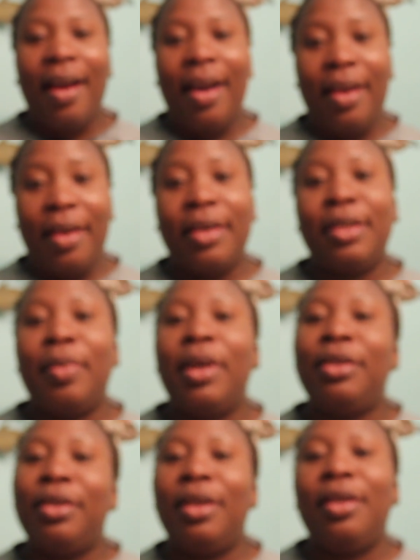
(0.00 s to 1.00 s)
I lost
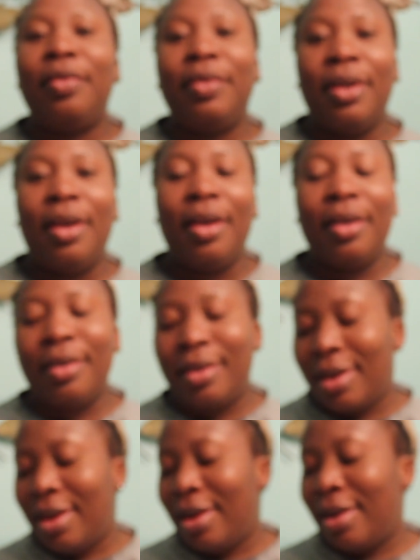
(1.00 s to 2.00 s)
my train of thought.
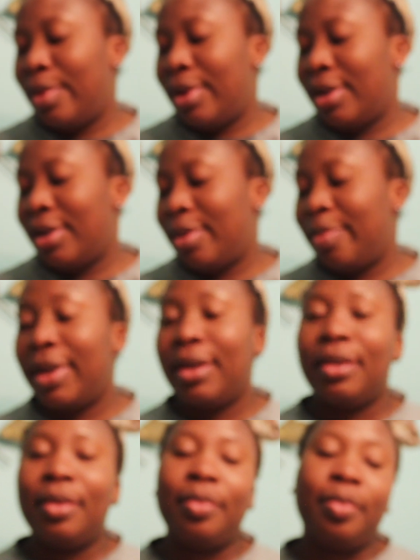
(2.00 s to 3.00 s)
Okay. By
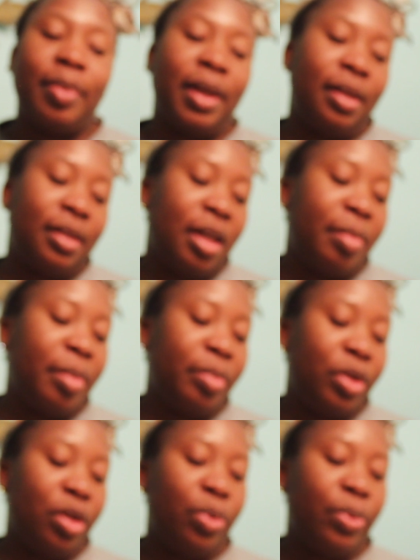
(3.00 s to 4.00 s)
the time
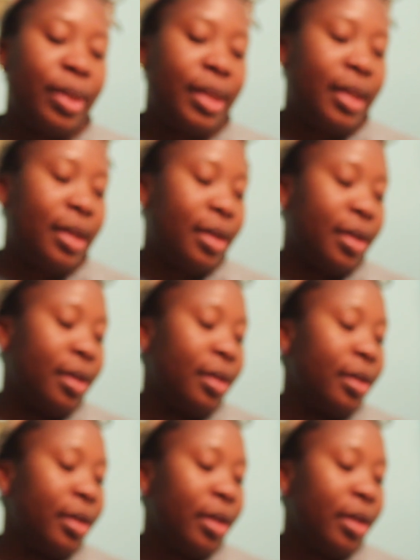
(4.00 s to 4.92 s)
I'm done with the